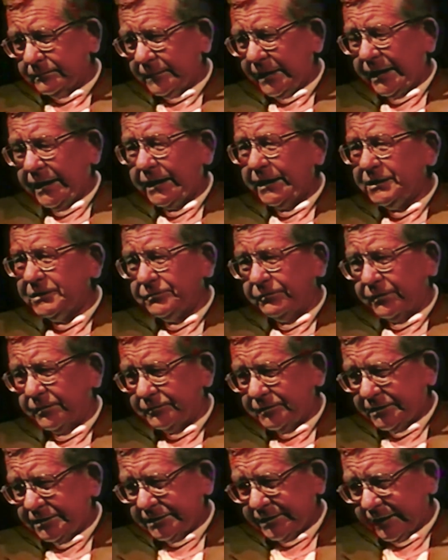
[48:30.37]
yes. at
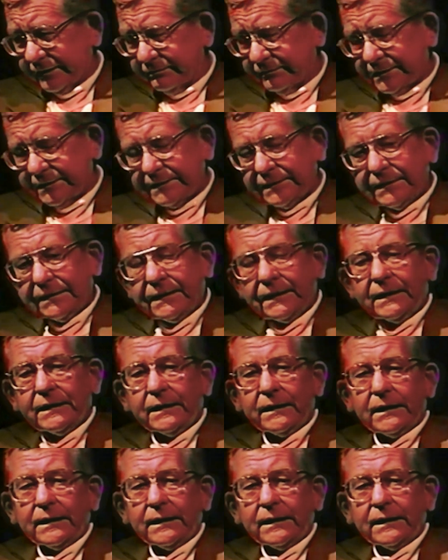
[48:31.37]
age 57.